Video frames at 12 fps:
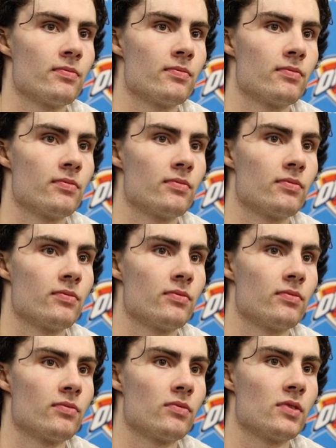Is this an
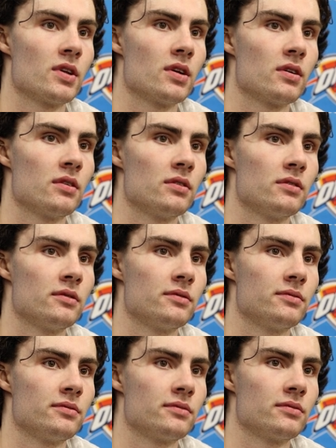indication at all of how good
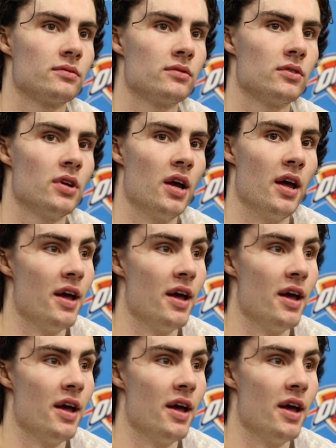this offense can be?